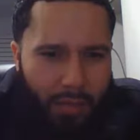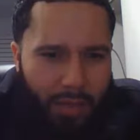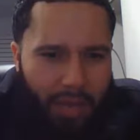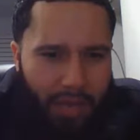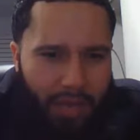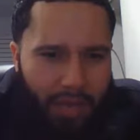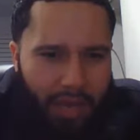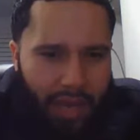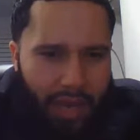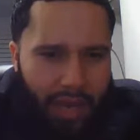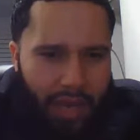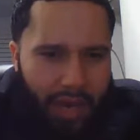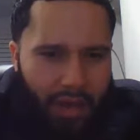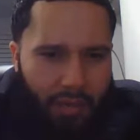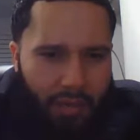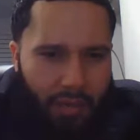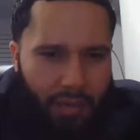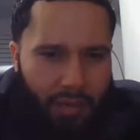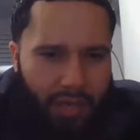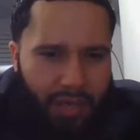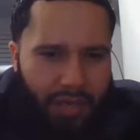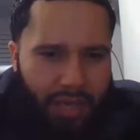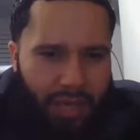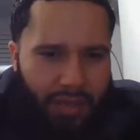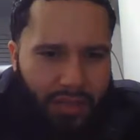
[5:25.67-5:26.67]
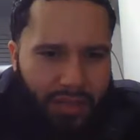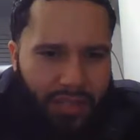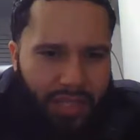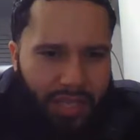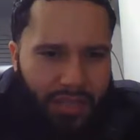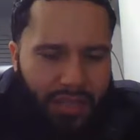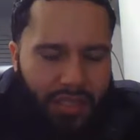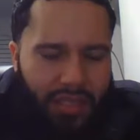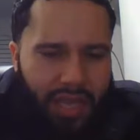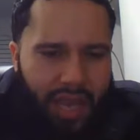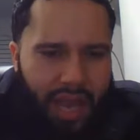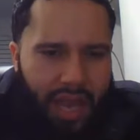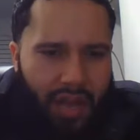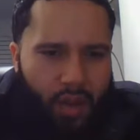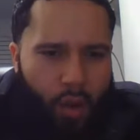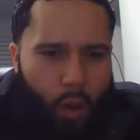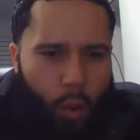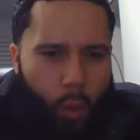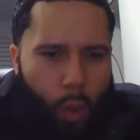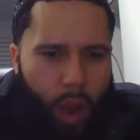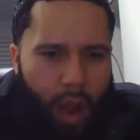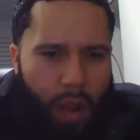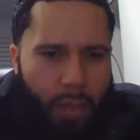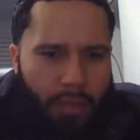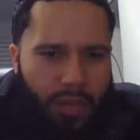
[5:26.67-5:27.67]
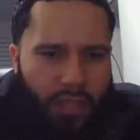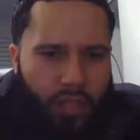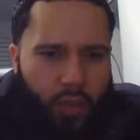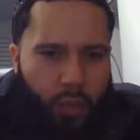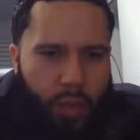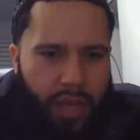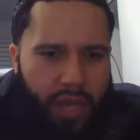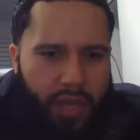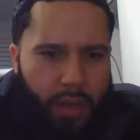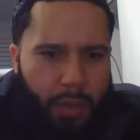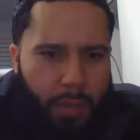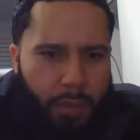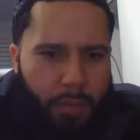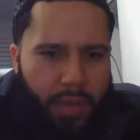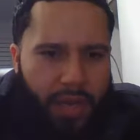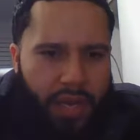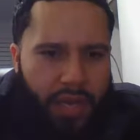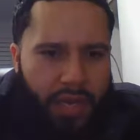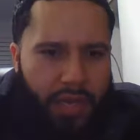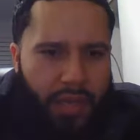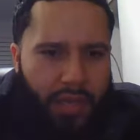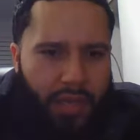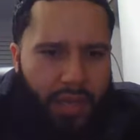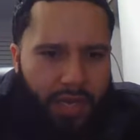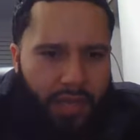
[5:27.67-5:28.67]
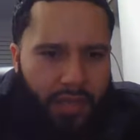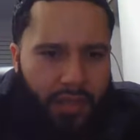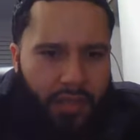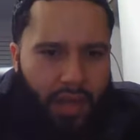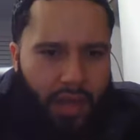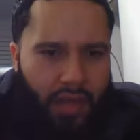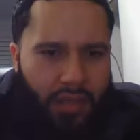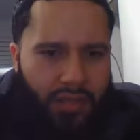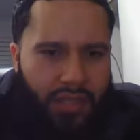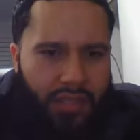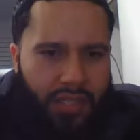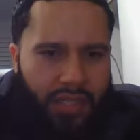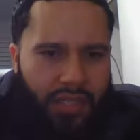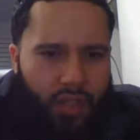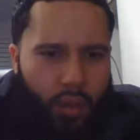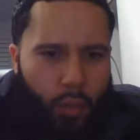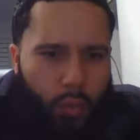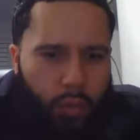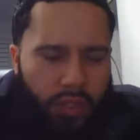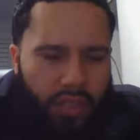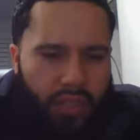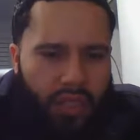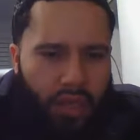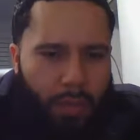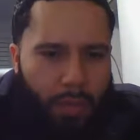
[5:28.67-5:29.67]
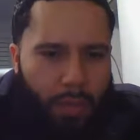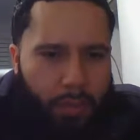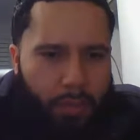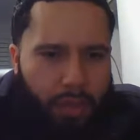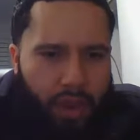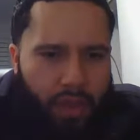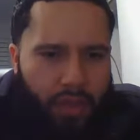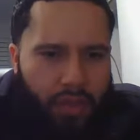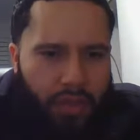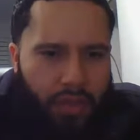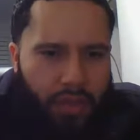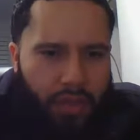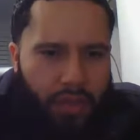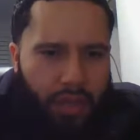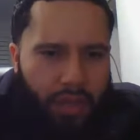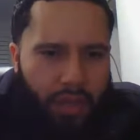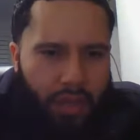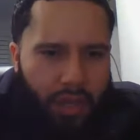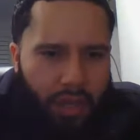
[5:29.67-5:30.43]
Miguel Santiago. Why must we compete? Don Caesar. What's up, my brother?